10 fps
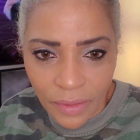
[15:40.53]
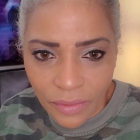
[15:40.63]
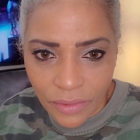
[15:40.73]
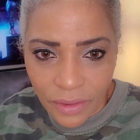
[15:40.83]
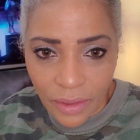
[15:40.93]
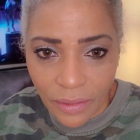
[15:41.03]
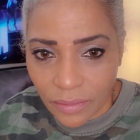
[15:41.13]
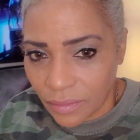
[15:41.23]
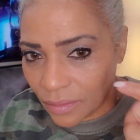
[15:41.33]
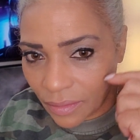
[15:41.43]
So,
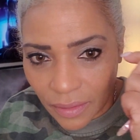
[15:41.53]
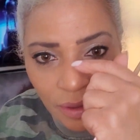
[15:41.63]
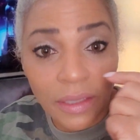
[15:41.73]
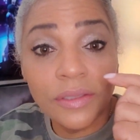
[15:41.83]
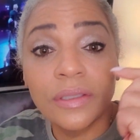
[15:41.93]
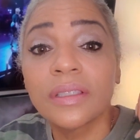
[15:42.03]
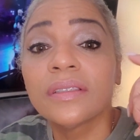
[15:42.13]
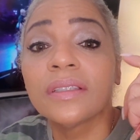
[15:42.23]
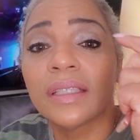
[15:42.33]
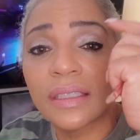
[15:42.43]
as you can
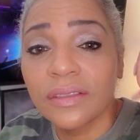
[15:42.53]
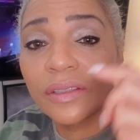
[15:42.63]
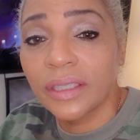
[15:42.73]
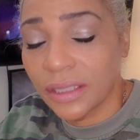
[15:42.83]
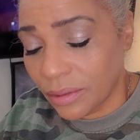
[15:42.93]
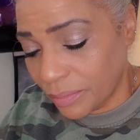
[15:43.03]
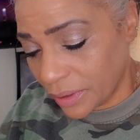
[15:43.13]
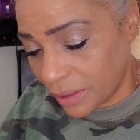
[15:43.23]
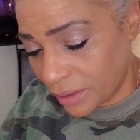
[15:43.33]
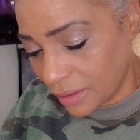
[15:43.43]
see, I started to
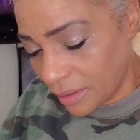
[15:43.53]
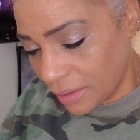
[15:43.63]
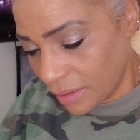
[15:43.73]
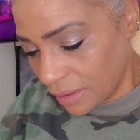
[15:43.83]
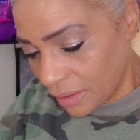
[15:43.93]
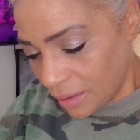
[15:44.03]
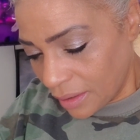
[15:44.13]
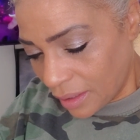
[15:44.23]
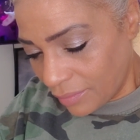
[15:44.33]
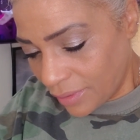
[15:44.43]
put
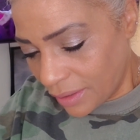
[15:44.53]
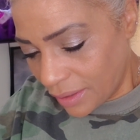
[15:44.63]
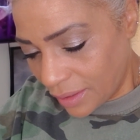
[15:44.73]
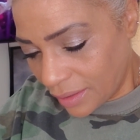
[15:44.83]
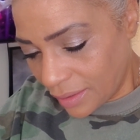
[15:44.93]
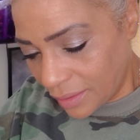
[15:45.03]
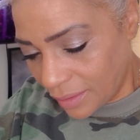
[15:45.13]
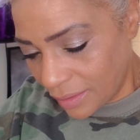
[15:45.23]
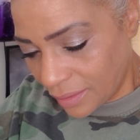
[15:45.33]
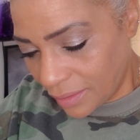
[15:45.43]
everything
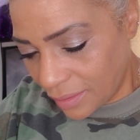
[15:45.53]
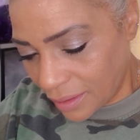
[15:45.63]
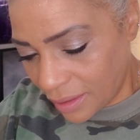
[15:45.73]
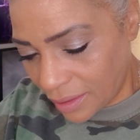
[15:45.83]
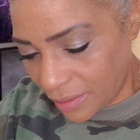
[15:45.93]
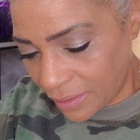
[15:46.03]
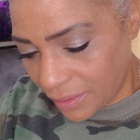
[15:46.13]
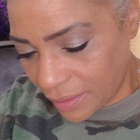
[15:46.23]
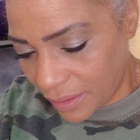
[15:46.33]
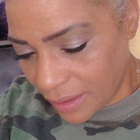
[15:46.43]
there.
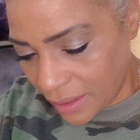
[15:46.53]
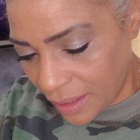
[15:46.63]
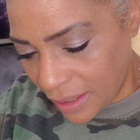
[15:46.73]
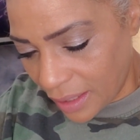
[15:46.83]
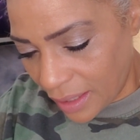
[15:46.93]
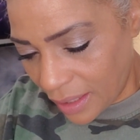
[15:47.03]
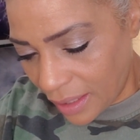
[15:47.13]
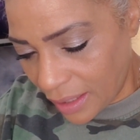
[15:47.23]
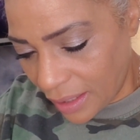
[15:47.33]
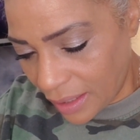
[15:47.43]

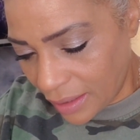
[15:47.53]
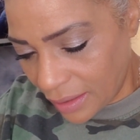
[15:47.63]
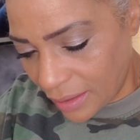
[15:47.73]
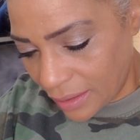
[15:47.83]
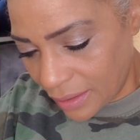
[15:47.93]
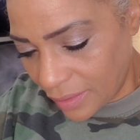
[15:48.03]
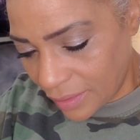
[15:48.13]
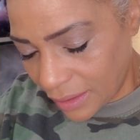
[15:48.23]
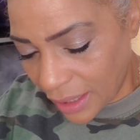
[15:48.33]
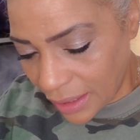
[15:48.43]
And this
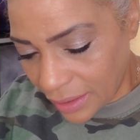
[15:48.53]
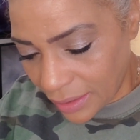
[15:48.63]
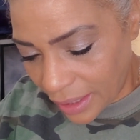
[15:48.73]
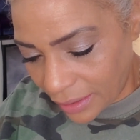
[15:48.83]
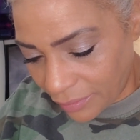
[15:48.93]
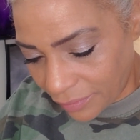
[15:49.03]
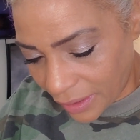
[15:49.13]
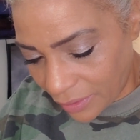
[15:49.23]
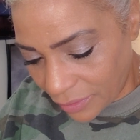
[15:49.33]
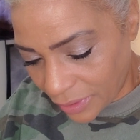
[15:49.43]
is kind of like the
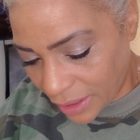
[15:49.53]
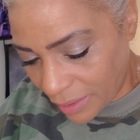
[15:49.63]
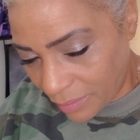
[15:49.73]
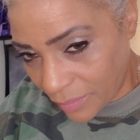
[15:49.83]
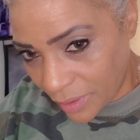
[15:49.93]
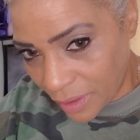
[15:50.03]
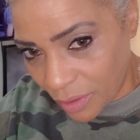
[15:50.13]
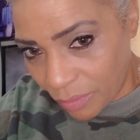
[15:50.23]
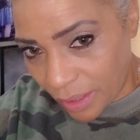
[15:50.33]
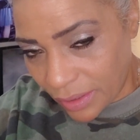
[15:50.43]
final step
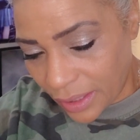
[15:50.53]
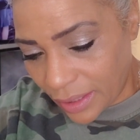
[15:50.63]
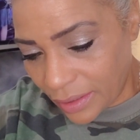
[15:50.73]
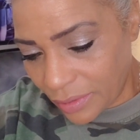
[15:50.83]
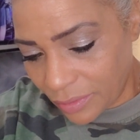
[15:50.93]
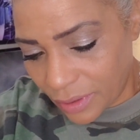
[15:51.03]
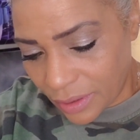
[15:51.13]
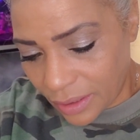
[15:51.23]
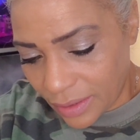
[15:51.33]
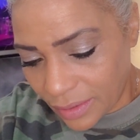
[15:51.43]
where I take a little of
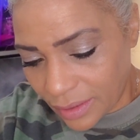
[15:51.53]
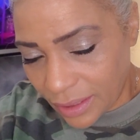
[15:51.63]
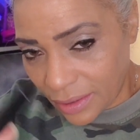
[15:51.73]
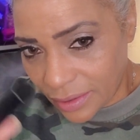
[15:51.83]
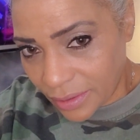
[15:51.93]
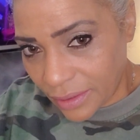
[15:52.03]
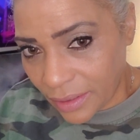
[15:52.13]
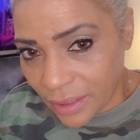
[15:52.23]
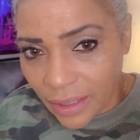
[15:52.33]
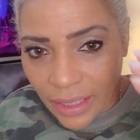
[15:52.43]
the concealer,
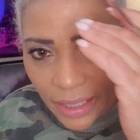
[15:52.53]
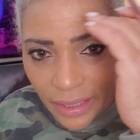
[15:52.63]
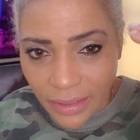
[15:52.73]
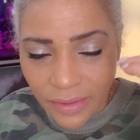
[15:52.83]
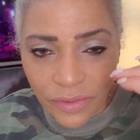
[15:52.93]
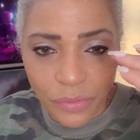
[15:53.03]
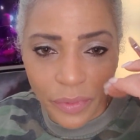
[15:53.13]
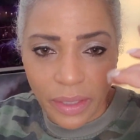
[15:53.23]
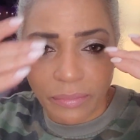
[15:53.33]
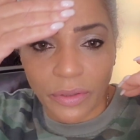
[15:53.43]
and this is
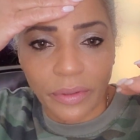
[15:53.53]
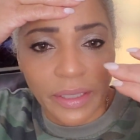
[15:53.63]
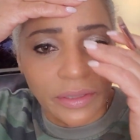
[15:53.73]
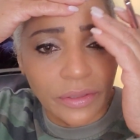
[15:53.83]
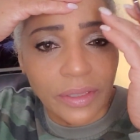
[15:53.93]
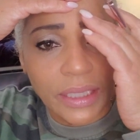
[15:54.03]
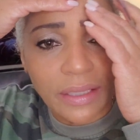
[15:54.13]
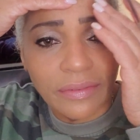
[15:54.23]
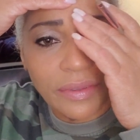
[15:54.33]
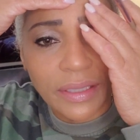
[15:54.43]
where I'm going to
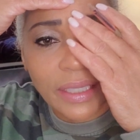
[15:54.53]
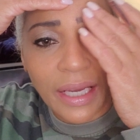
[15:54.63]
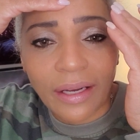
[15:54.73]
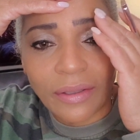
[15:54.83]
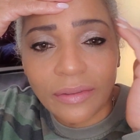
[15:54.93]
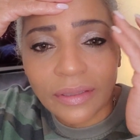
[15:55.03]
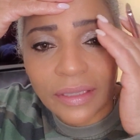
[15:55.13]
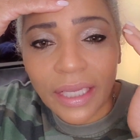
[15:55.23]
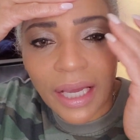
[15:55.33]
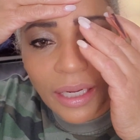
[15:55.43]
even out
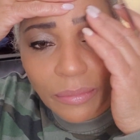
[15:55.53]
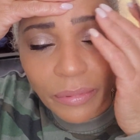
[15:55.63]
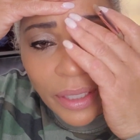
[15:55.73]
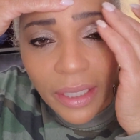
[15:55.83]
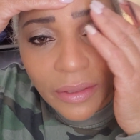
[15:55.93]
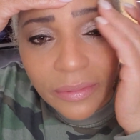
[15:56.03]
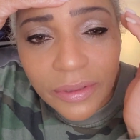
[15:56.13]
the eyebrow